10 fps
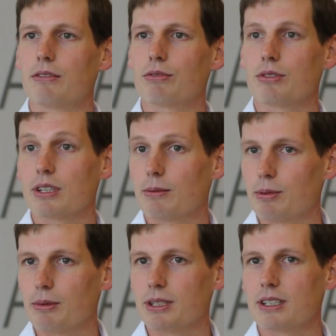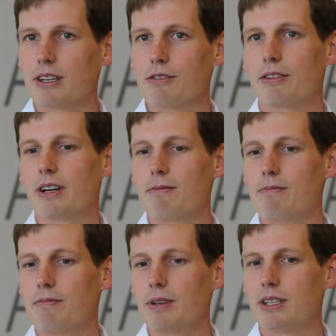for example, myself, I'm
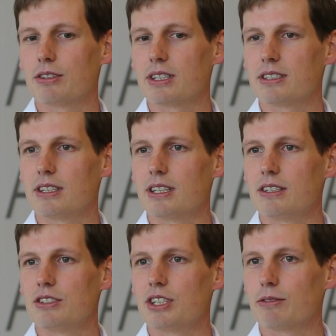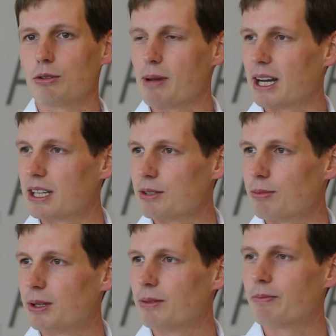interested in general
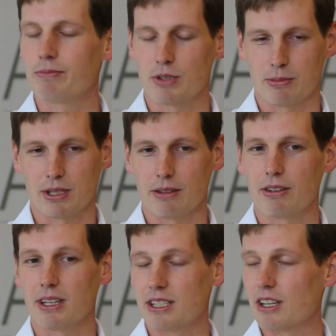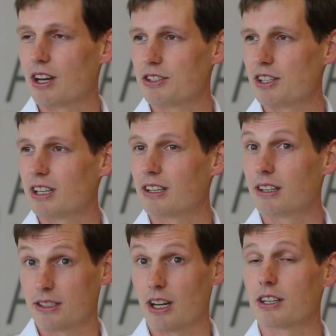management, specifically
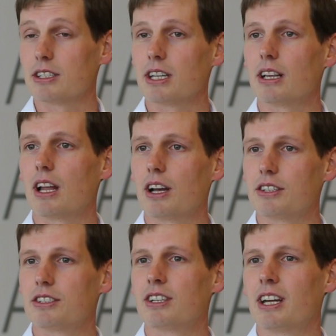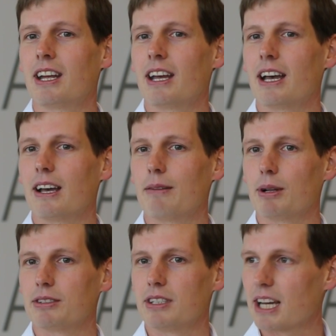targeting large
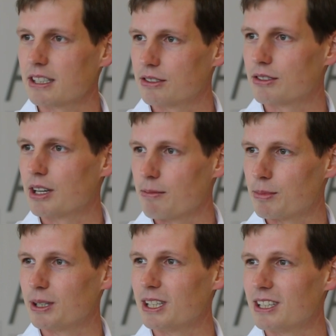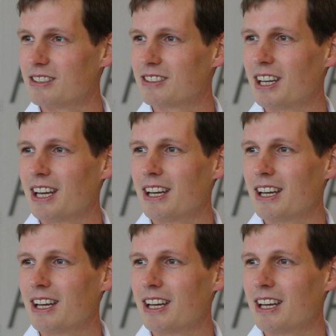multinational companies.